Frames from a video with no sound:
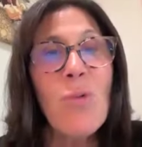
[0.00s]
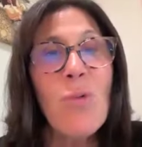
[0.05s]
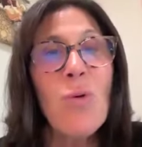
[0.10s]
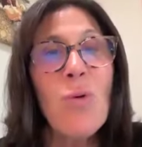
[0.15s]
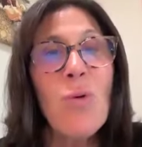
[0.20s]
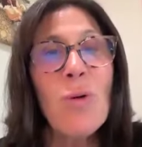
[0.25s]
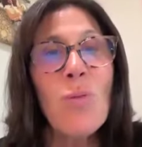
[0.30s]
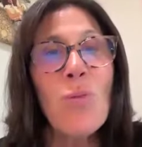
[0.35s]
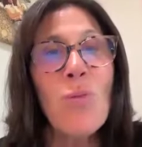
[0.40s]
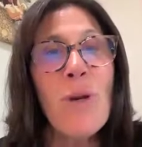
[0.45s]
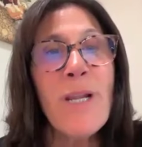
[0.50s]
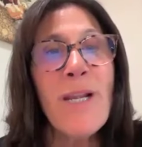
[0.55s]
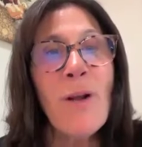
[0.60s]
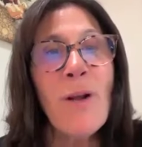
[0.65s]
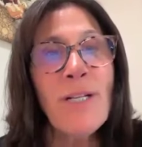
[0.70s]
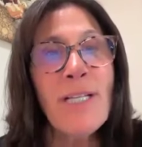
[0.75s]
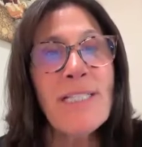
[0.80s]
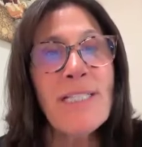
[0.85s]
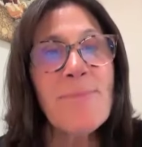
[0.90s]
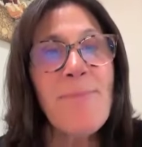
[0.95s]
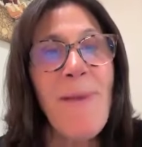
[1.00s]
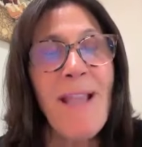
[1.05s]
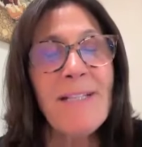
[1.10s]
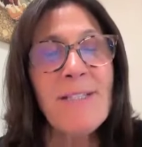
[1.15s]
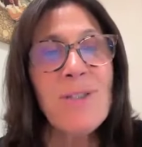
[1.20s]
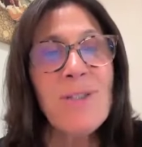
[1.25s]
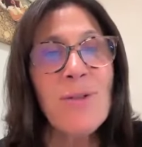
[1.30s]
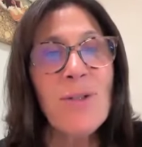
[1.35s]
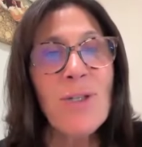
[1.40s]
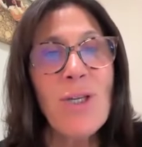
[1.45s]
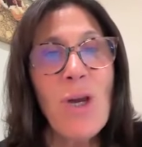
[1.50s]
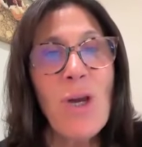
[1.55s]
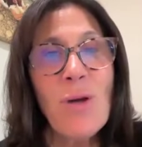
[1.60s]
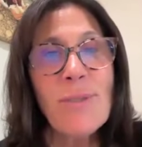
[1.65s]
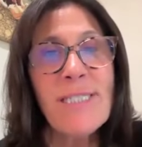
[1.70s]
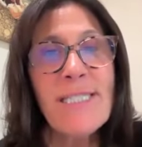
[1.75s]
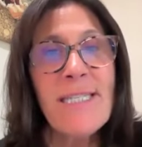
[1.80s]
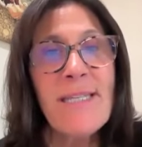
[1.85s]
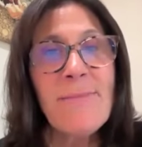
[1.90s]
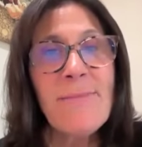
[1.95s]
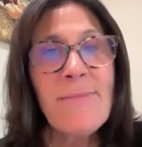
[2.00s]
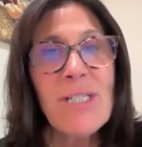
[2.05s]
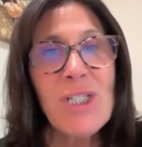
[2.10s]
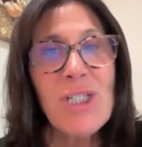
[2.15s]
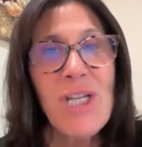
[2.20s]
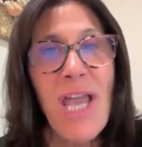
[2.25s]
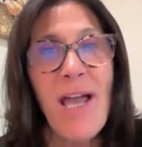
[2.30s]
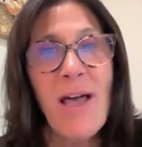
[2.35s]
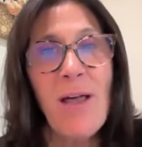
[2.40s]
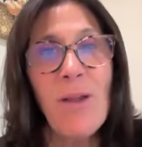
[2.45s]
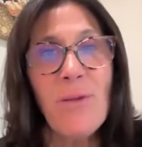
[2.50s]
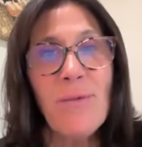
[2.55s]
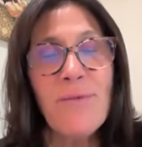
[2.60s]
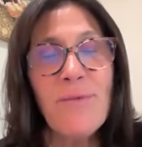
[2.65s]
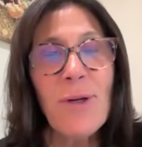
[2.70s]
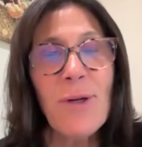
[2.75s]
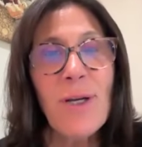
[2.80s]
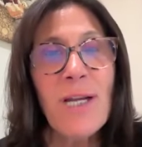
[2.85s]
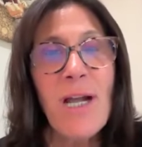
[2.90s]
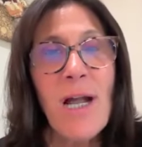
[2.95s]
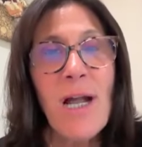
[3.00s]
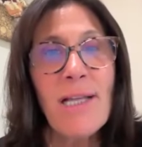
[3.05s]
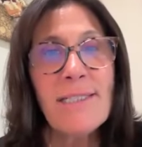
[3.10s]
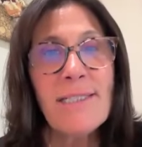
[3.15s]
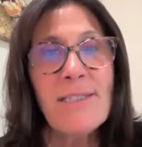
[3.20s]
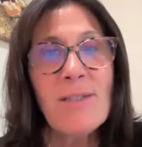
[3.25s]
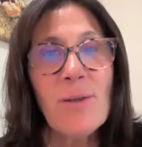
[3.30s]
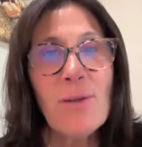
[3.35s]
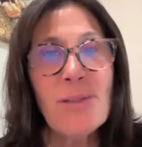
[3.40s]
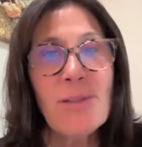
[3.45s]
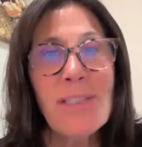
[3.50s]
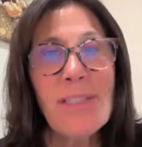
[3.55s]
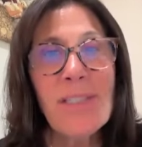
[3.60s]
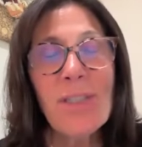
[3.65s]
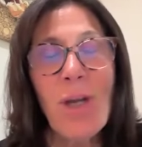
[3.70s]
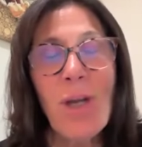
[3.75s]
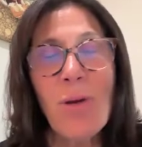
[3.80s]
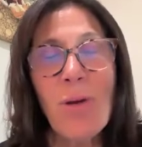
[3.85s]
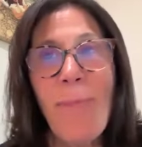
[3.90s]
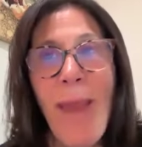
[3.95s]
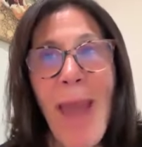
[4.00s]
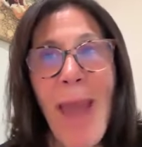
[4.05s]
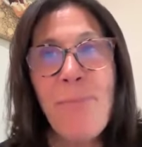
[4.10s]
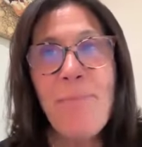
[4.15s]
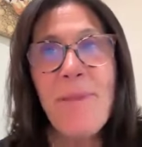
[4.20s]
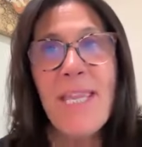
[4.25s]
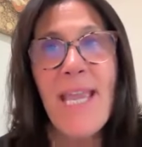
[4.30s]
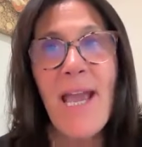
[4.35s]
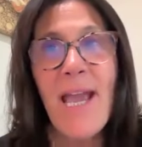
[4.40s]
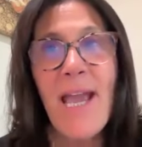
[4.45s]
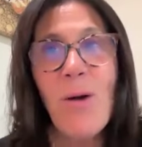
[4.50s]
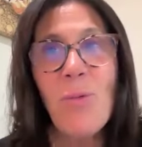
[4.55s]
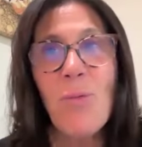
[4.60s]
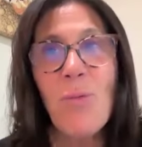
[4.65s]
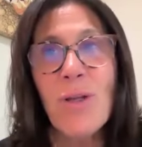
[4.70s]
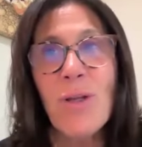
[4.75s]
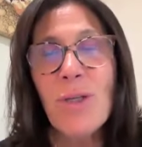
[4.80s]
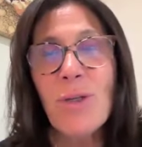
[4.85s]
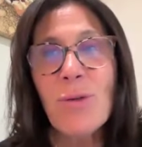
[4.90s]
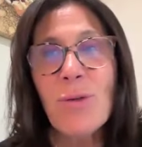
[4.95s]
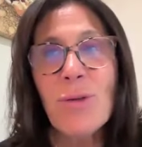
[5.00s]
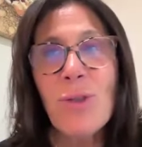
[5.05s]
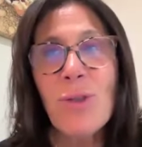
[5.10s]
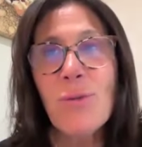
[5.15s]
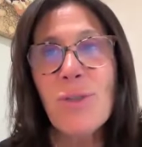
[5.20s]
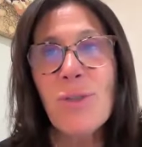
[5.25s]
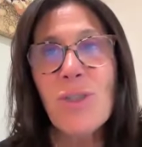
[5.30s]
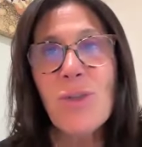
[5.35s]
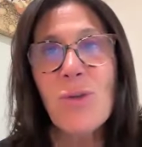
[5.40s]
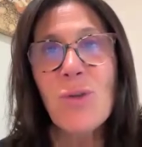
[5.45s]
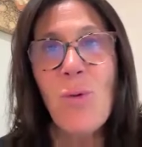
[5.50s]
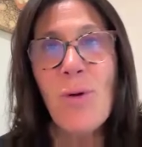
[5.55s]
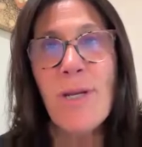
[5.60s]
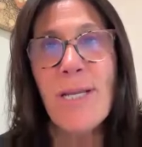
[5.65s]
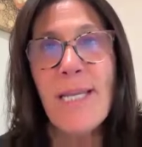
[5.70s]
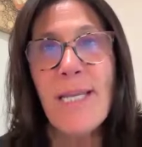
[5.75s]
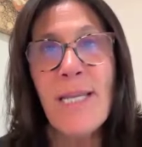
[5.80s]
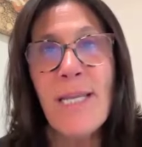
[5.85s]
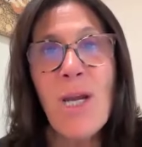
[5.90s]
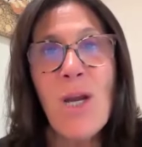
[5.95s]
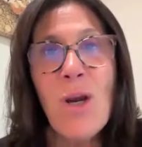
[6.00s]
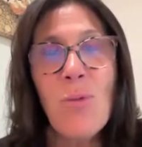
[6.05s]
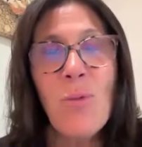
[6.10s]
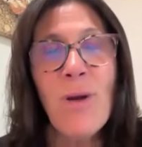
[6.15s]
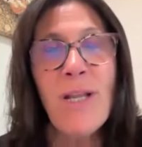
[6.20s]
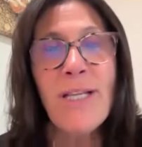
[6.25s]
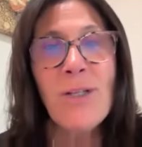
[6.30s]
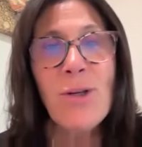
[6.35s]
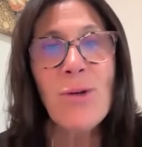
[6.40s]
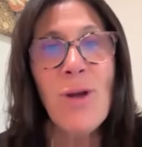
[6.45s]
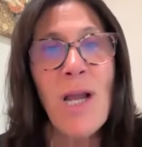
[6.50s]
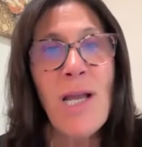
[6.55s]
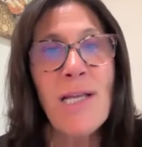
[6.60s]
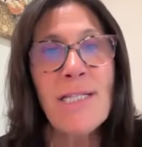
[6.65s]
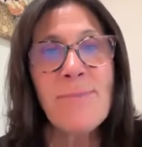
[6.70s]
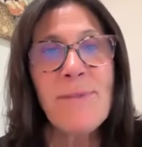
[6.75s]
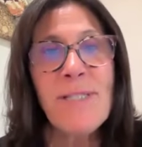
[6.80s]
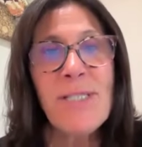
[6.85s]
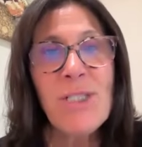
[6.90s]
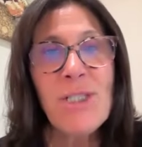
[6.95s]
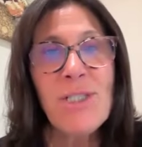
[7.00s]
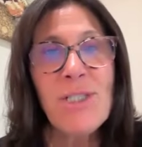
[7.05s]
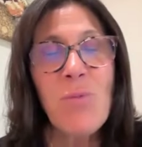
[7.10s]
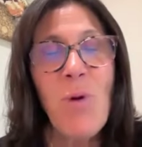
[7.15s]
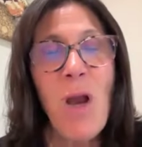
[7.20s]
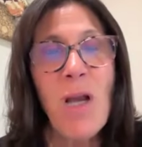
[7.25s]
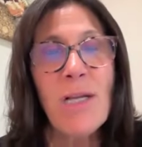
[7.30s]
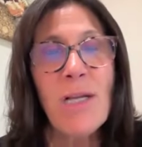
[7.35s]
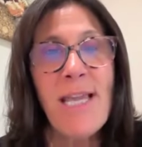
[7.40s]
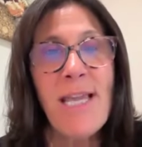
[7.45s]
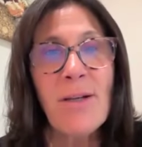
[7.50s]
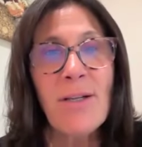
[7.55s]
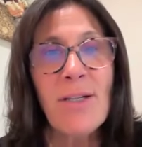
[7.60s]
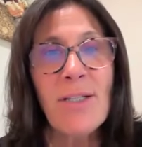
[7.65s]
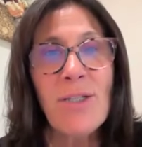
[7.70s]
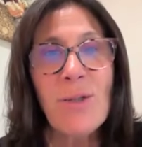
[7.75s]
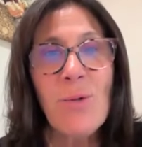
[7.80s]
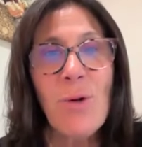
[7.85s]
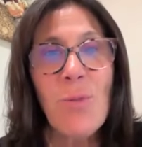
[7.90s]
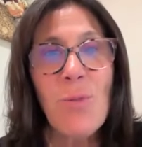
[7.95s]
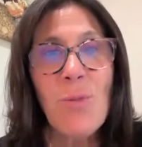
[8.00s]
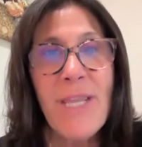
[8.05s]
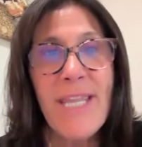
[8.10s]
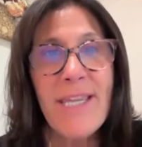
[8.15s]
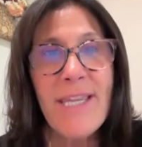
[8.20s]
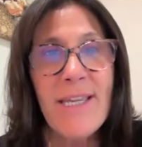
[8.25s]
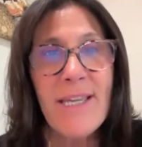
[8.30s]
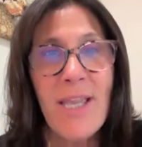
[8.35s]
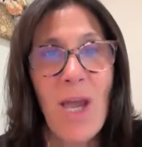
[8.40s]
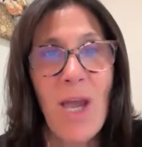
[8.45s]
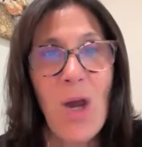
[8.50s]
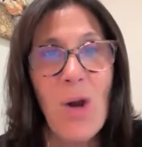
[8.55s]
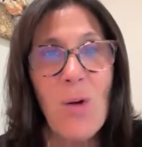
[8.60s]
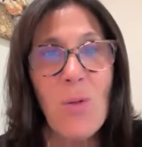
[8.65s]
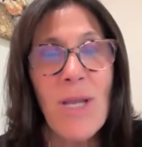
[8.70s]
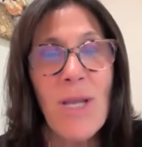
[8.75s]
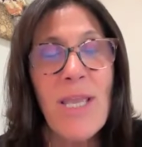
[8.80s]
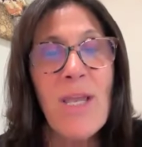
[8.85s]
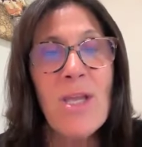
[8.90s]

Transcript: We're, we do not expect you to go see Michelle for a consult and start mapping out what your new story when your husband just walked out on you a week ago.